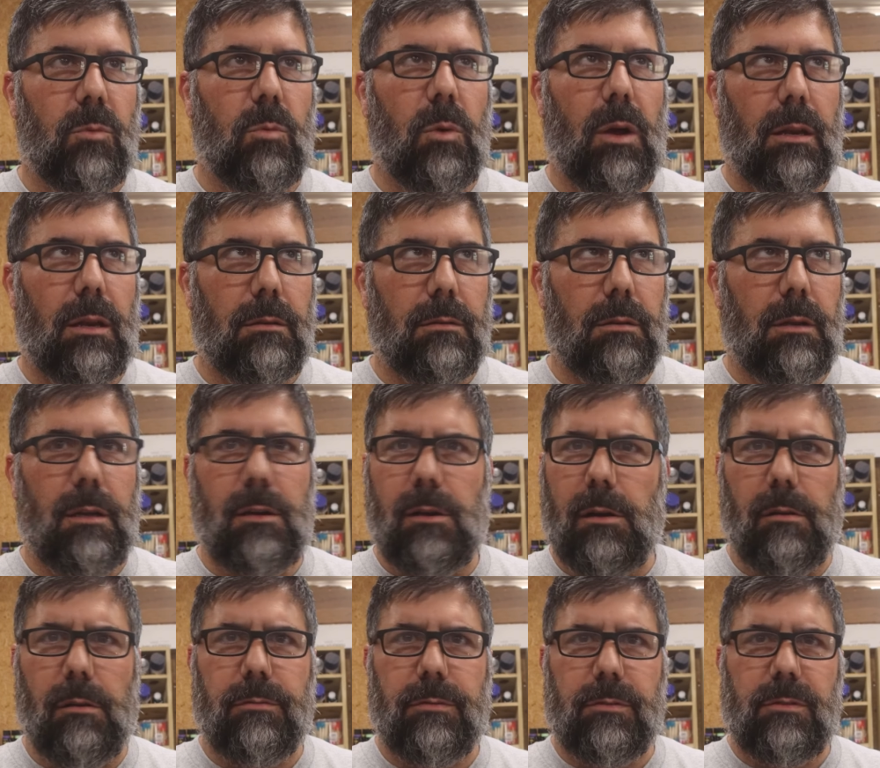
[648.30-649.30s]
Well
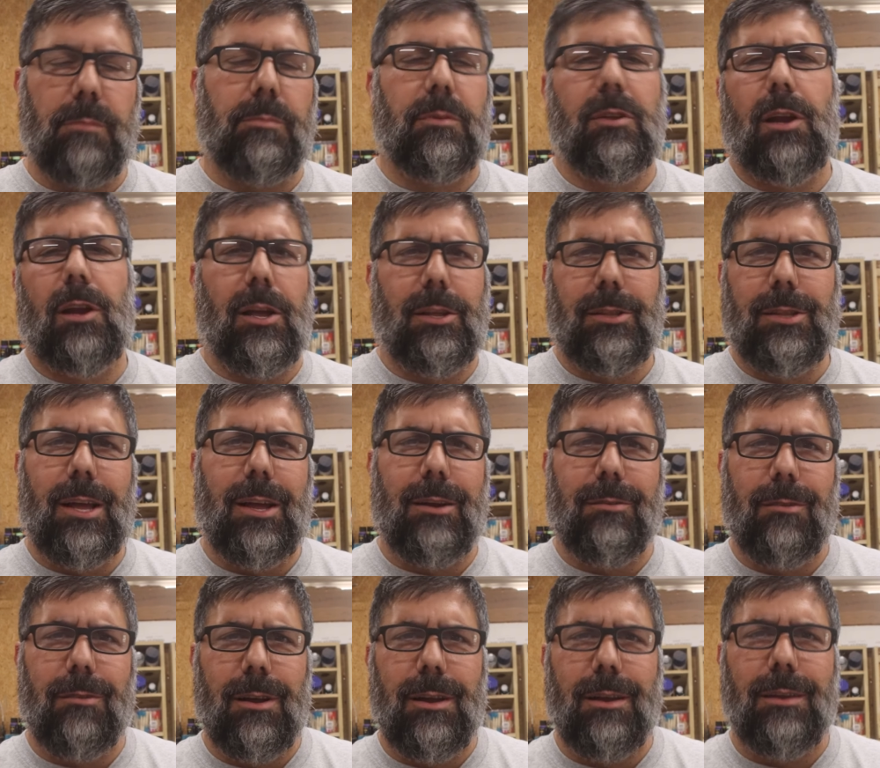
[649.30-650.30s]
enough, something like
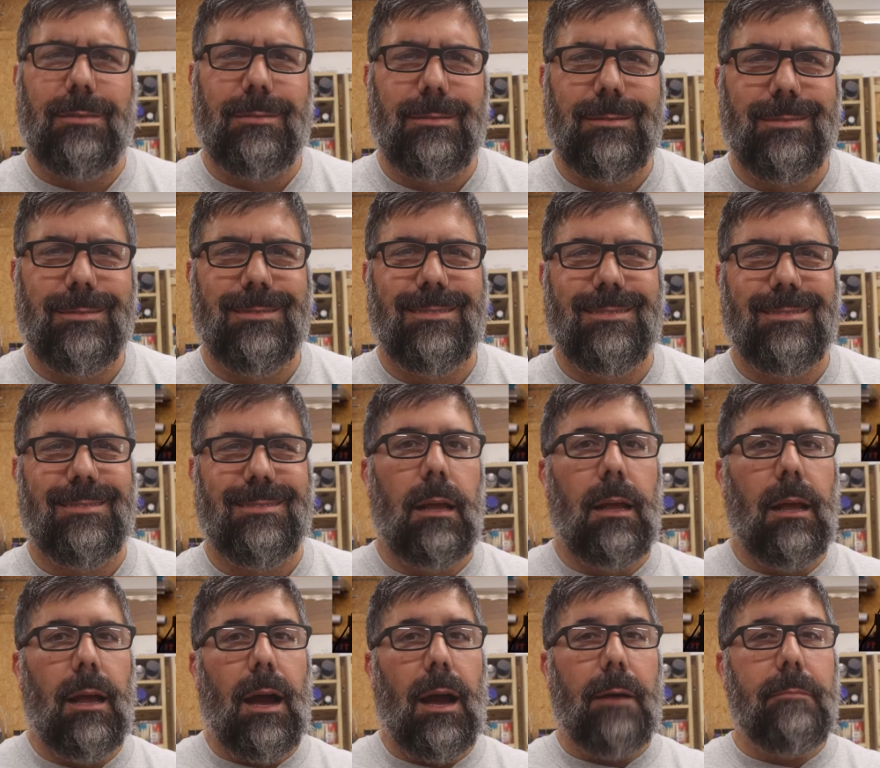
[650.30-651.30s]
that, right?
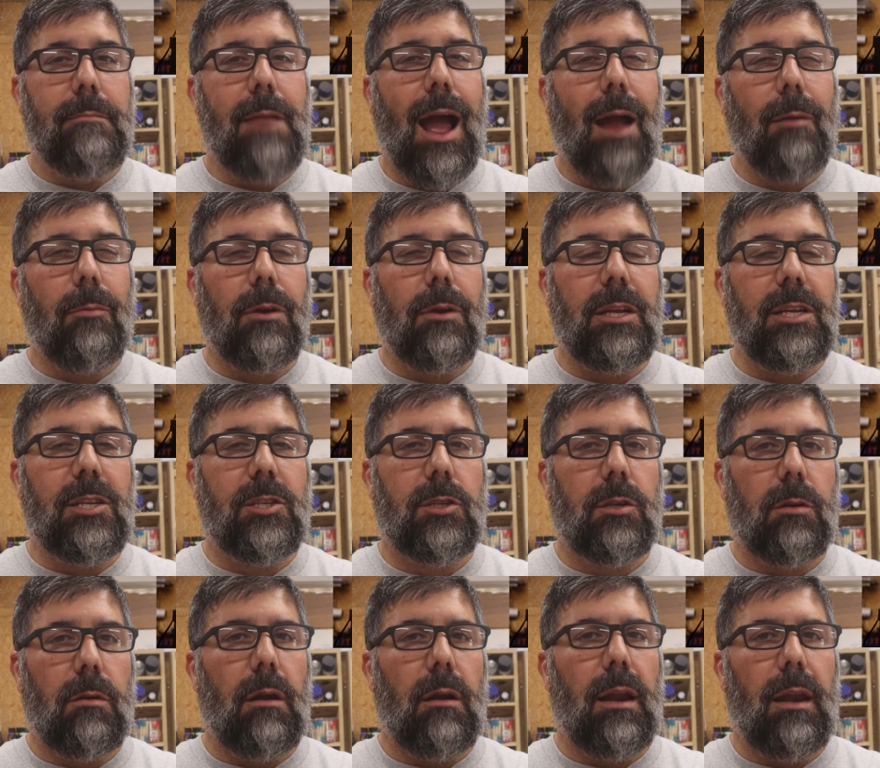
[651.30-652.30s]
I'm not really
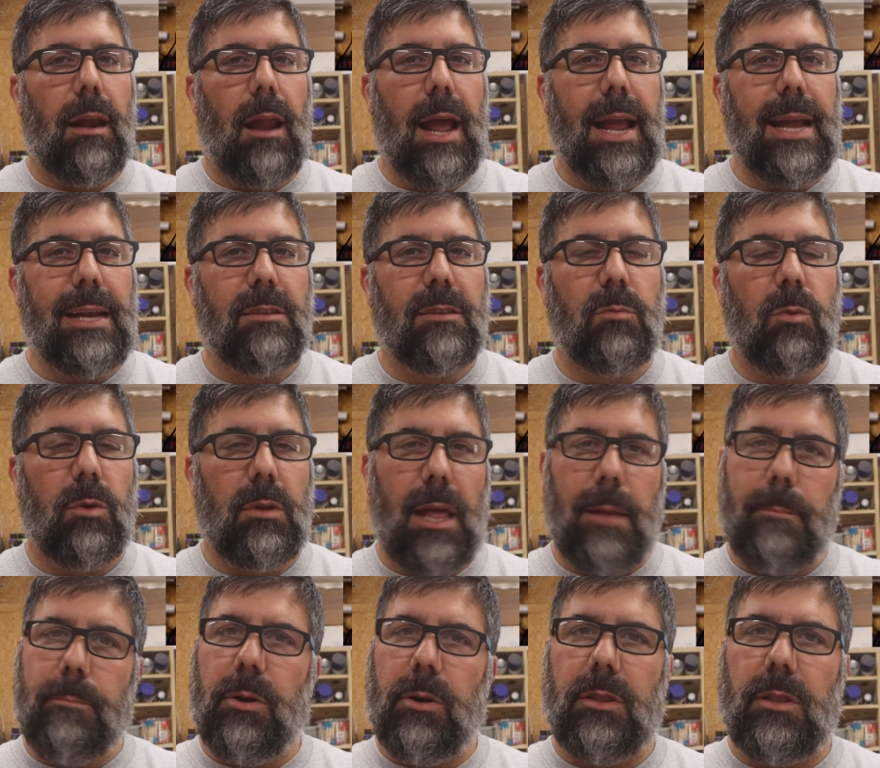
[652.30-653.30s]
sure I liked where
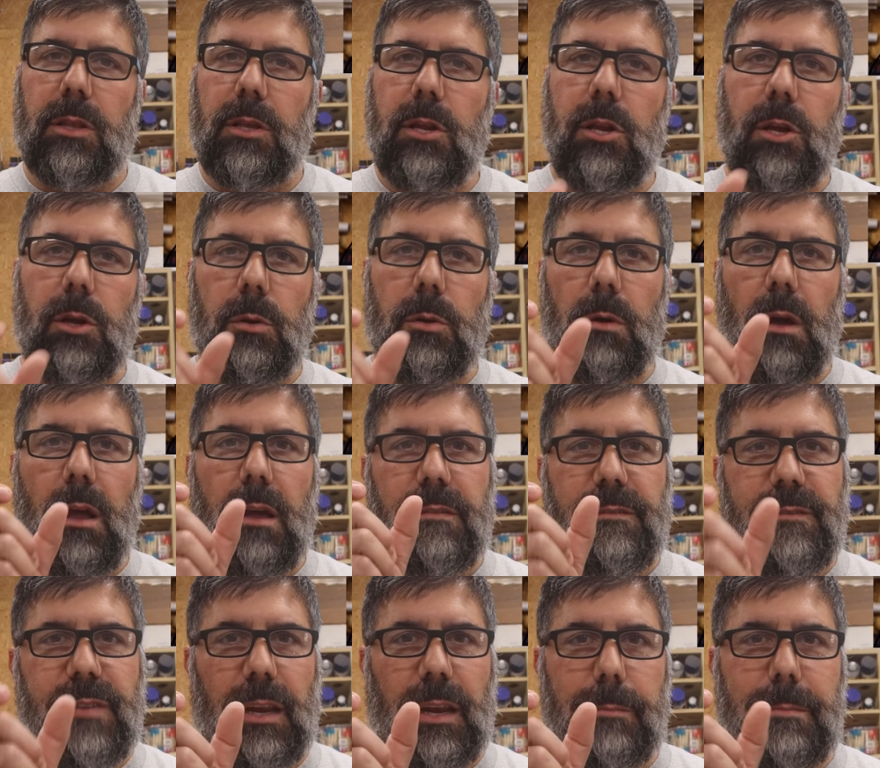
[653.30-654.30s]
they put the new
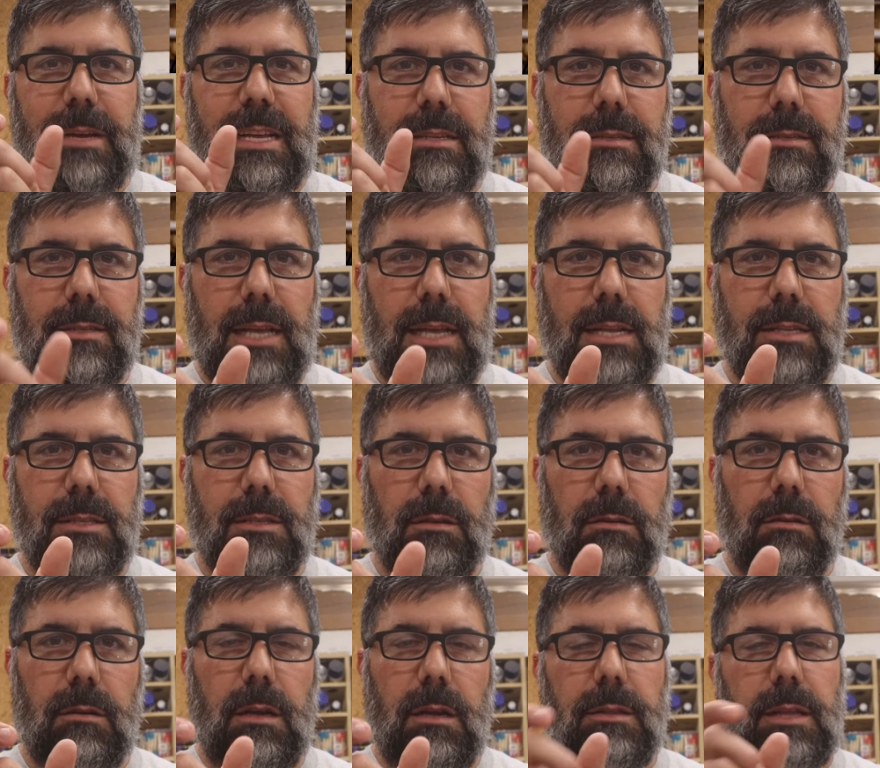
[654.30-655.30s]
filament
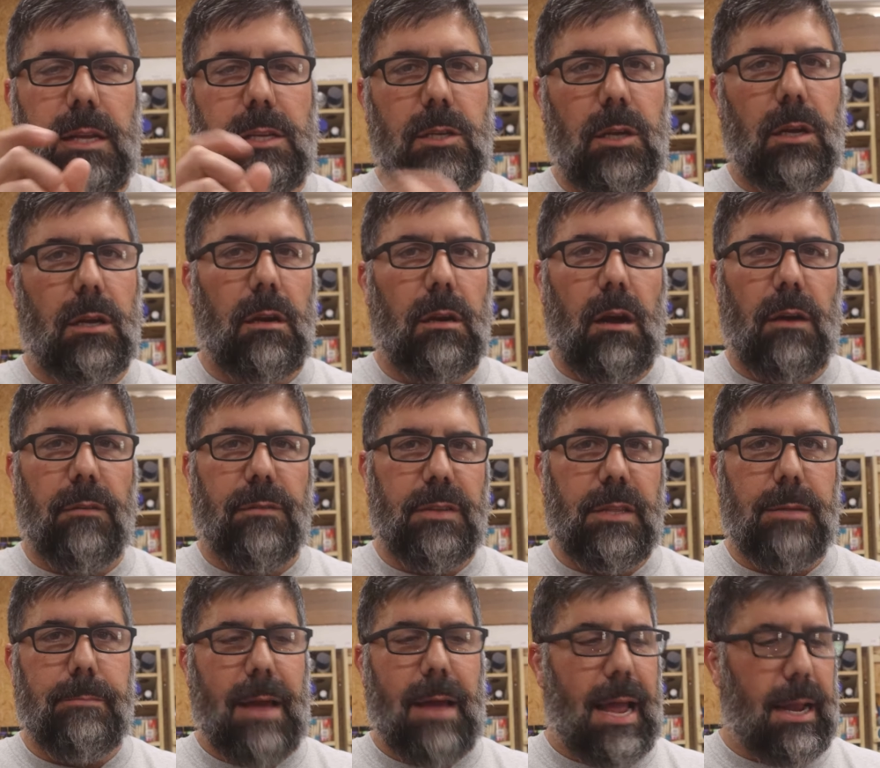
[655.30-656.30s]
sensor. They took it off
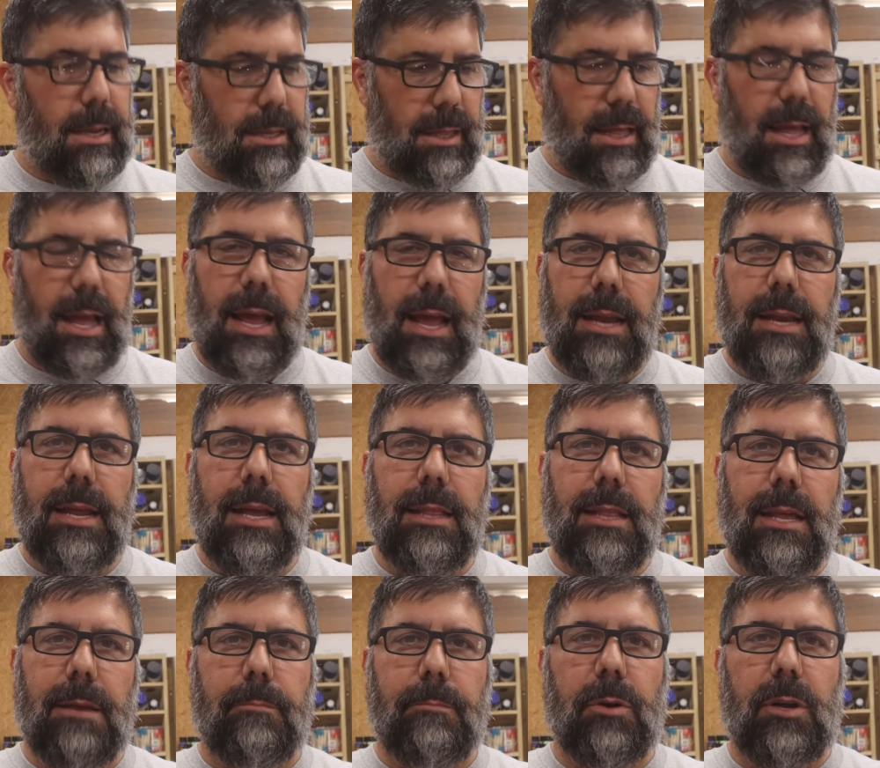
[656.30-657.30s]
of the back of the head
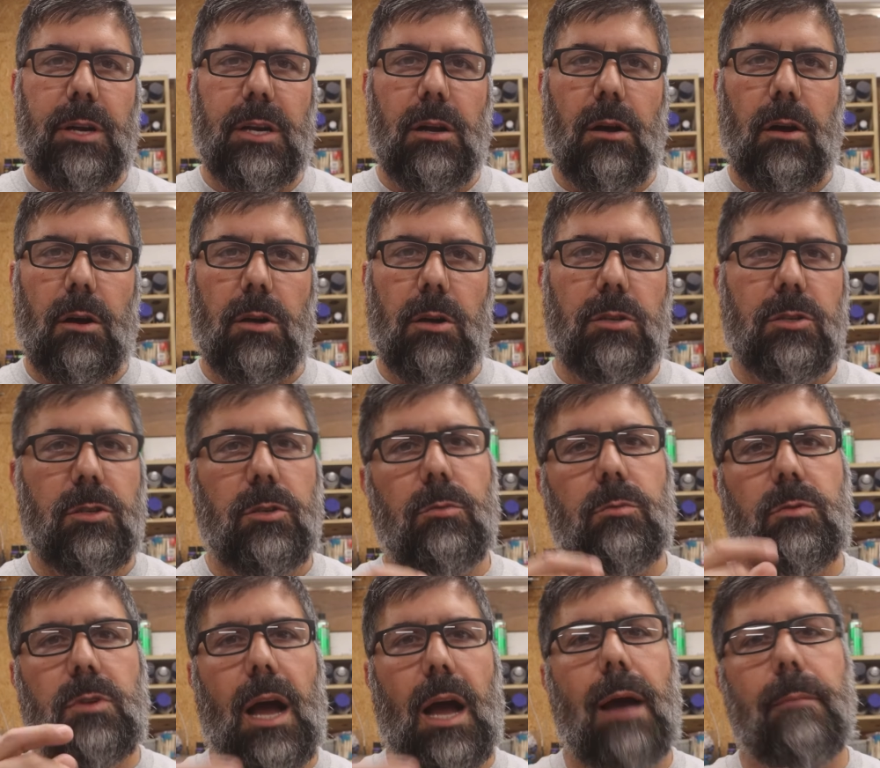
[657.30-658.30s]
and then put it
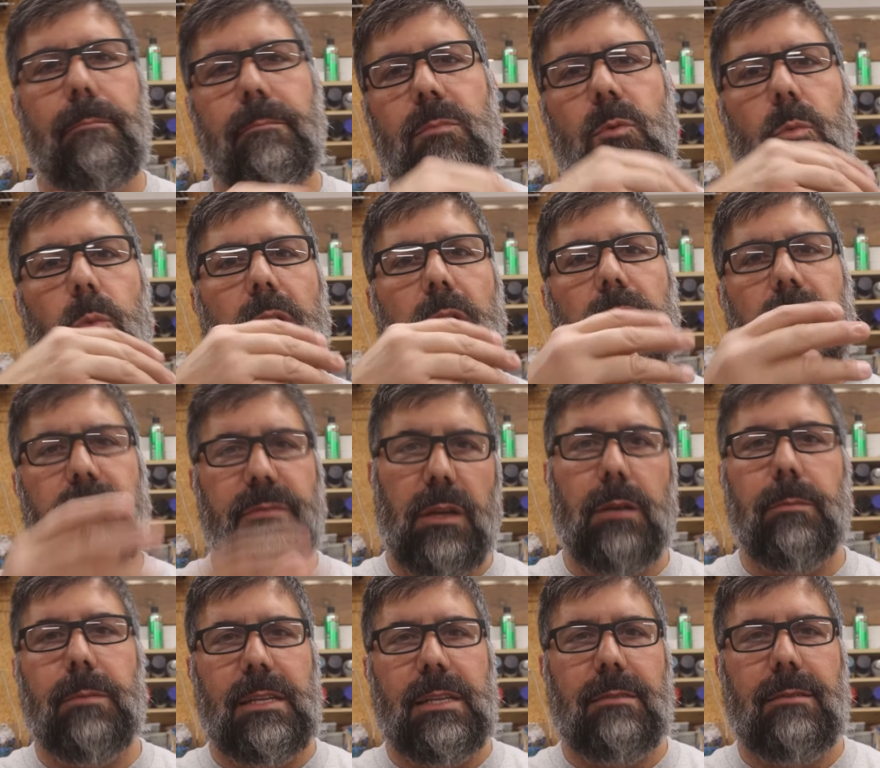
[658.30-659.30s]
onto top where the
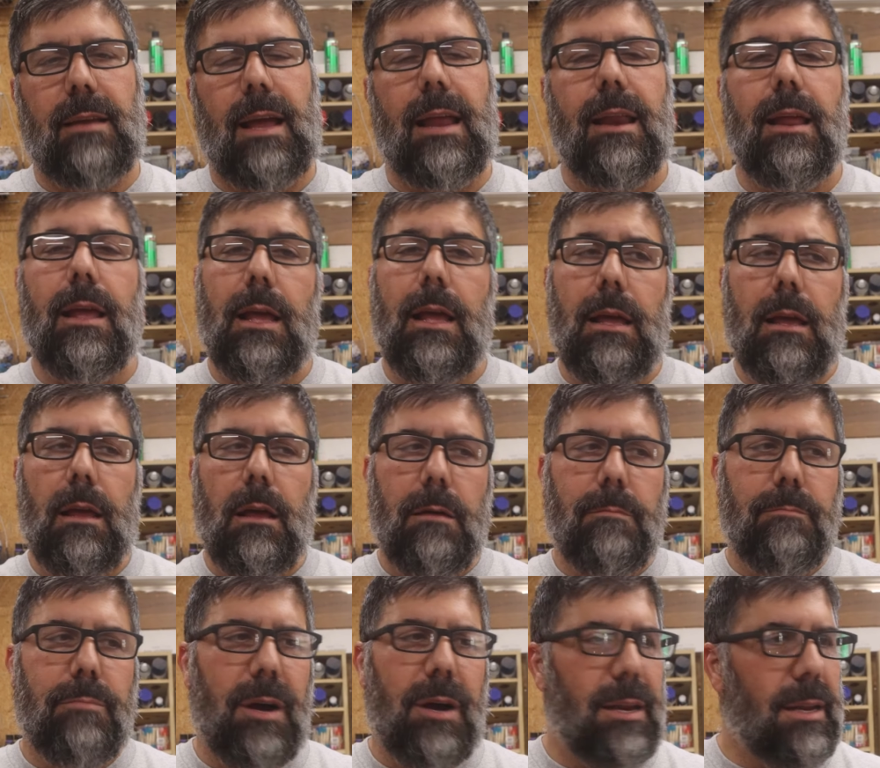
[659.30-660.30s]
filament's at,
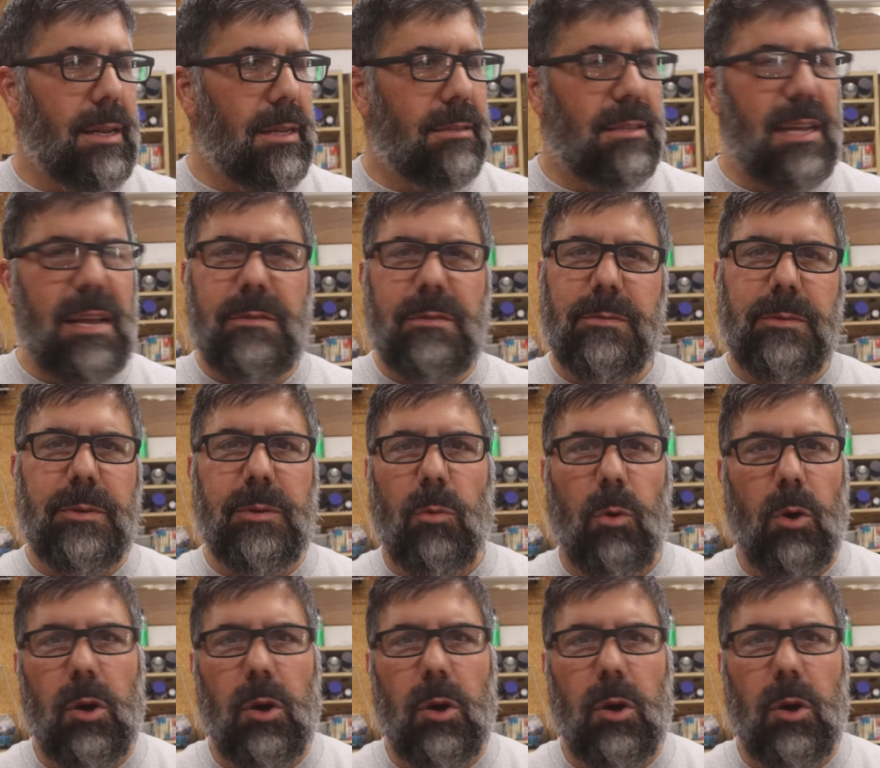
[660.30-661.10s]
but it seems to be